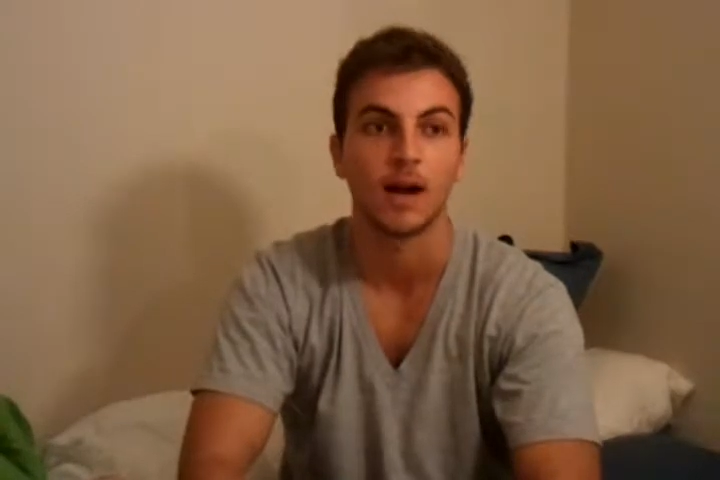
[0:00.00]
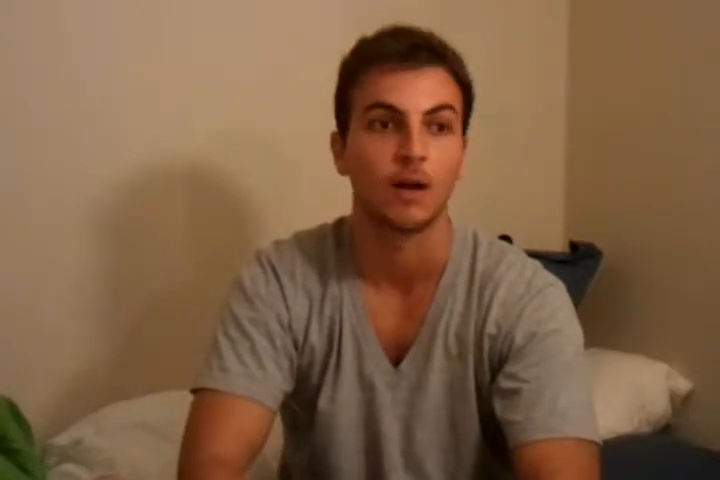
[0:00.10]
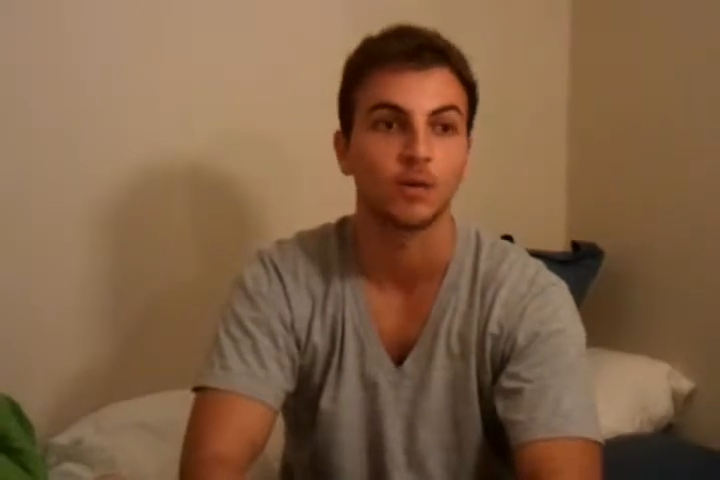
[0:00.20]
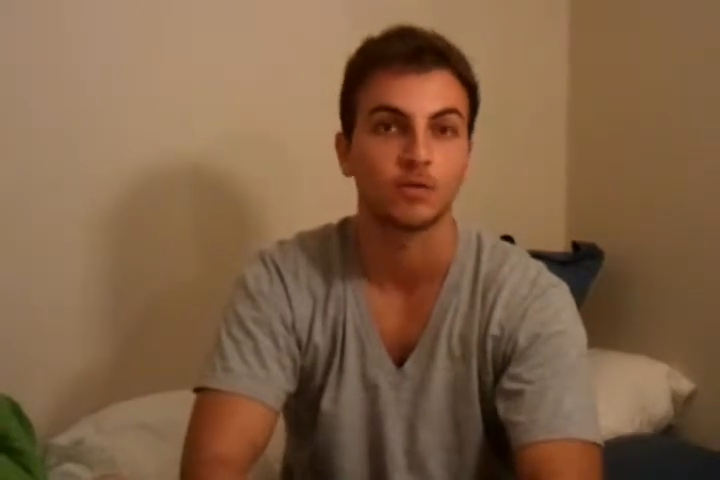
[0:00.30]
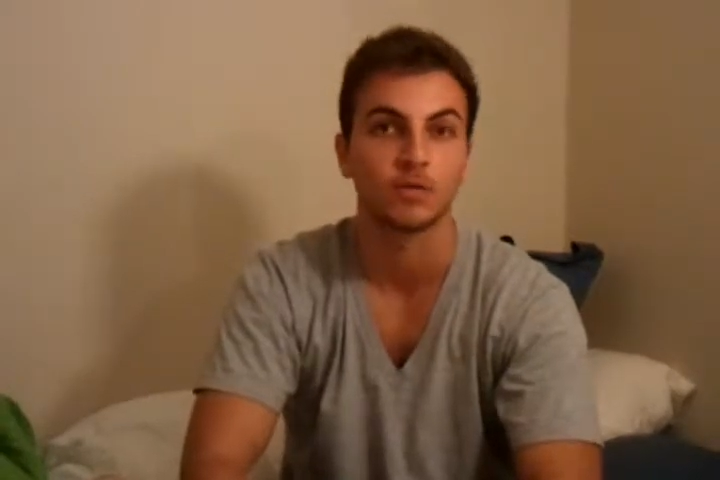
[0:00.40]

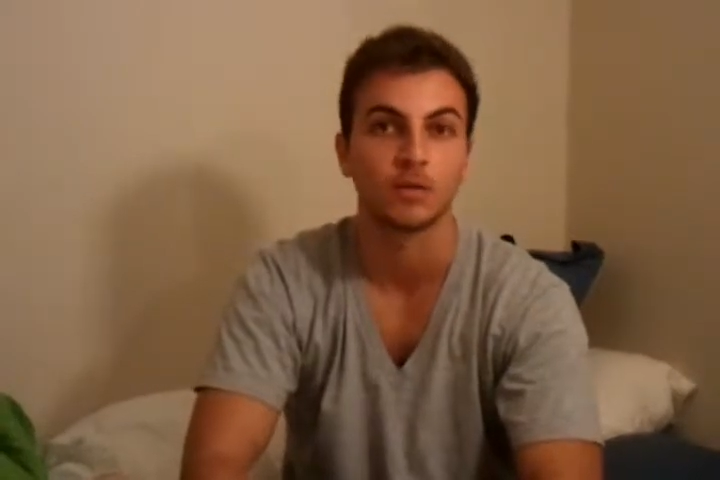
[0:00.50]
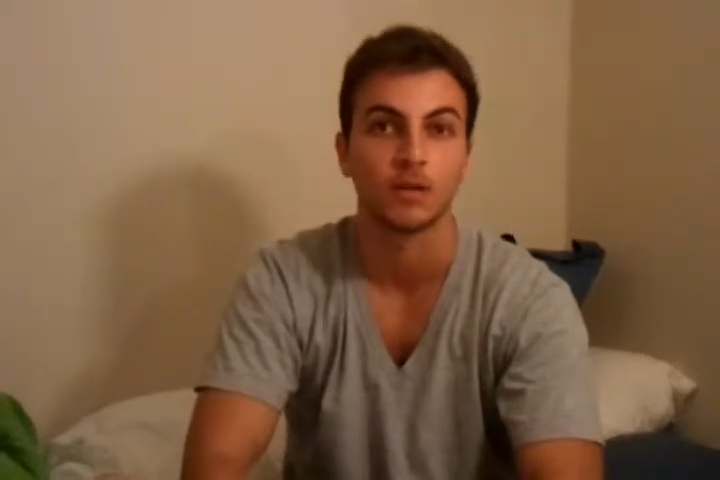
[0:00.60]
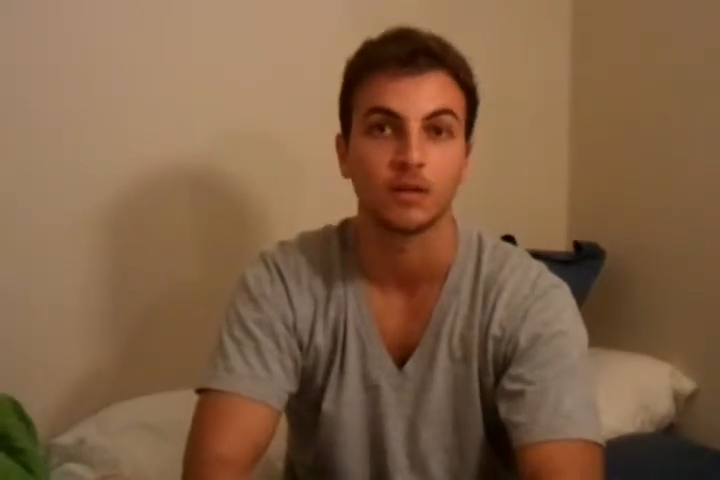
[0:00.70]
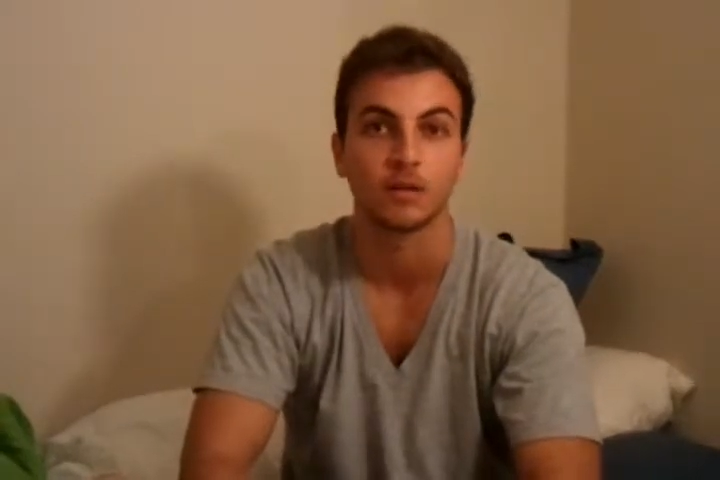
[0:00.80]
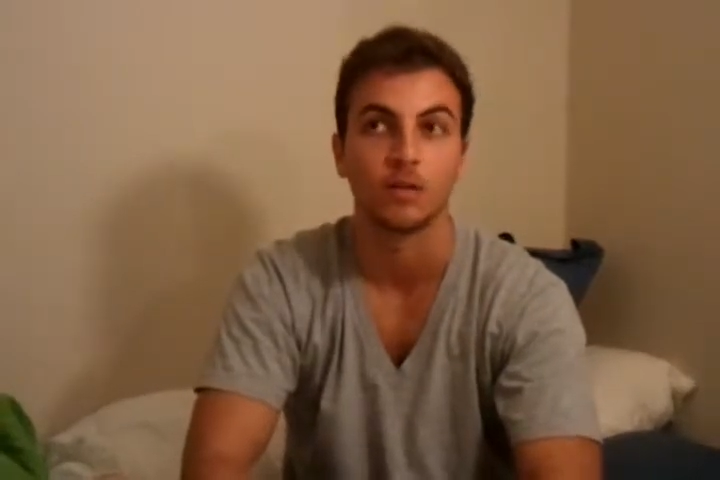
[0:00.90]
house or
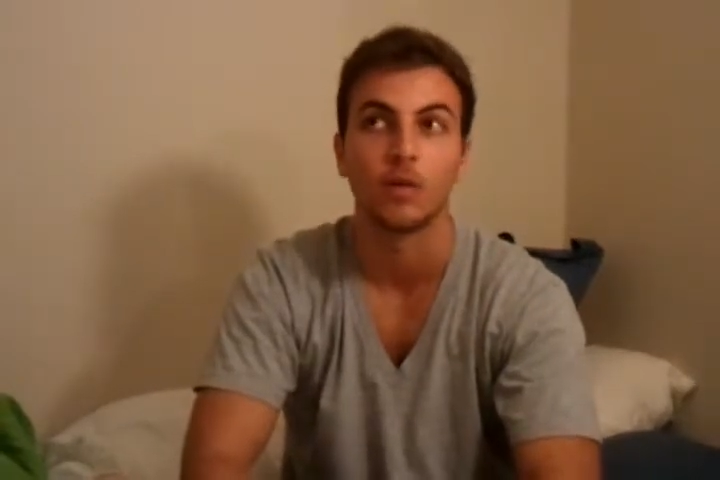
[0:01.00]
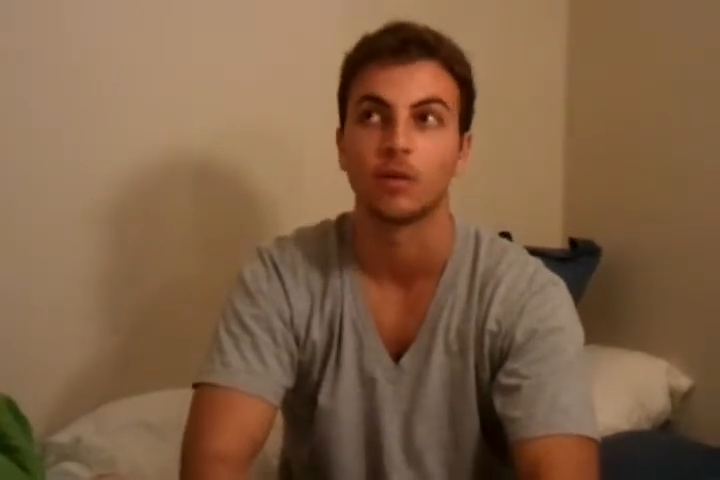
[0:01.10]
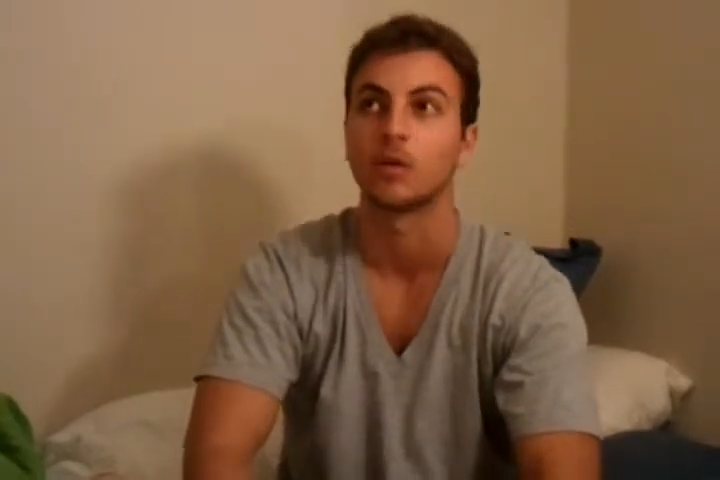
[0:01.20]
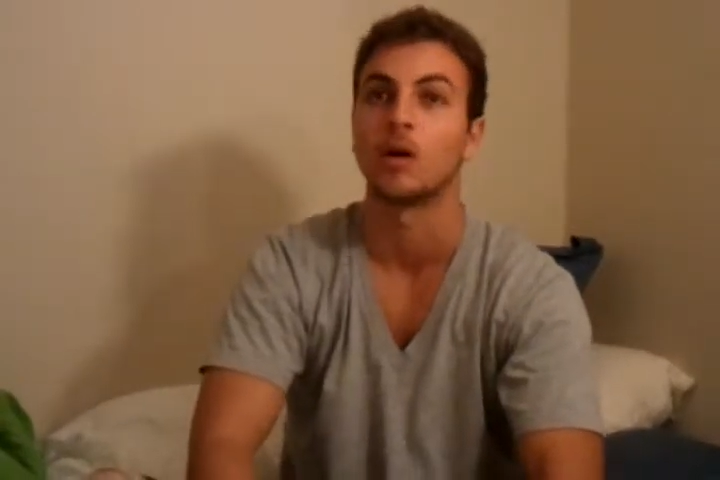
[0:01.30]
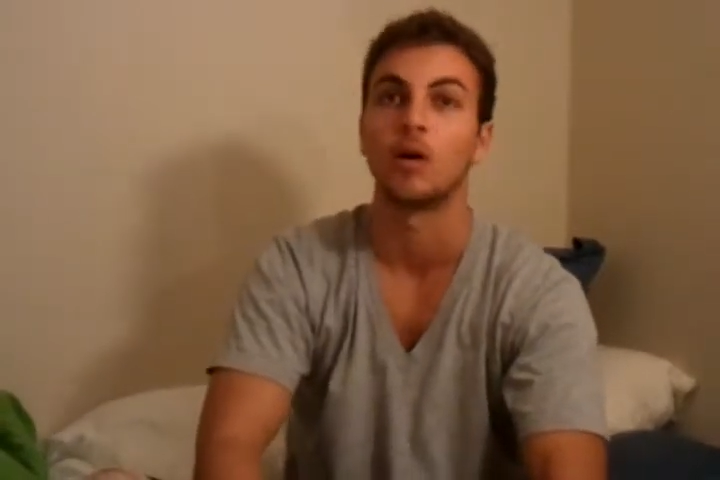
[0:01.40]
like
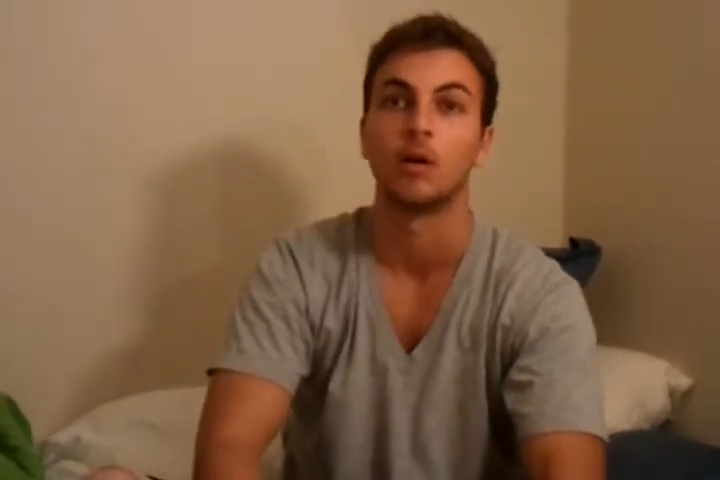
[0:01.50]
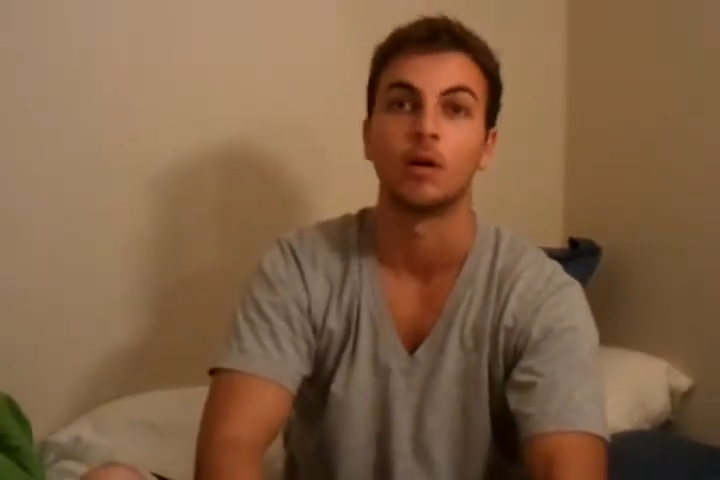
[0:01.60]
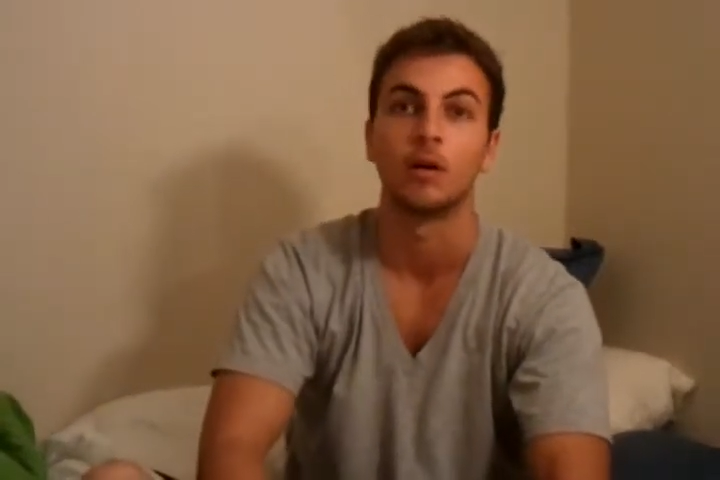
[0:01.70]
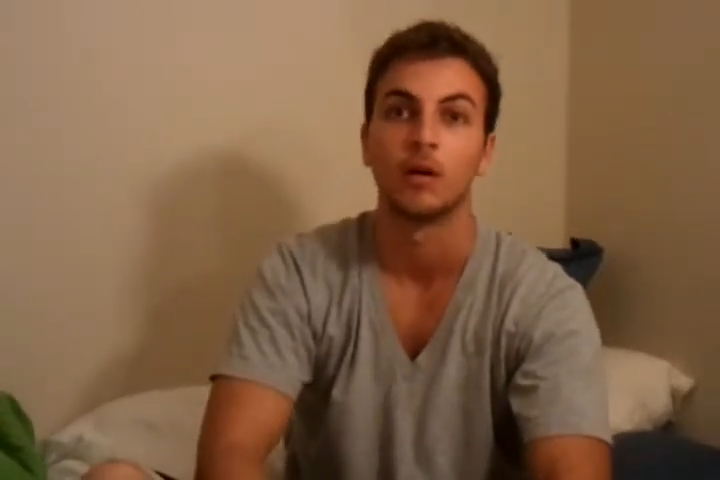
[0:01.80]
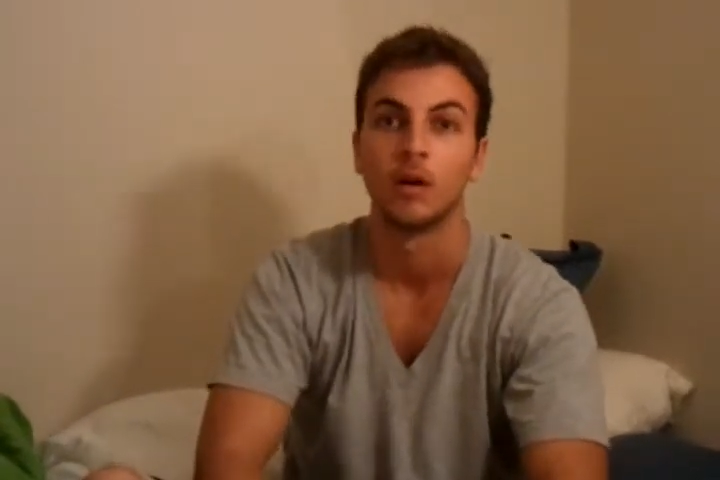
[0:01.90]
another car.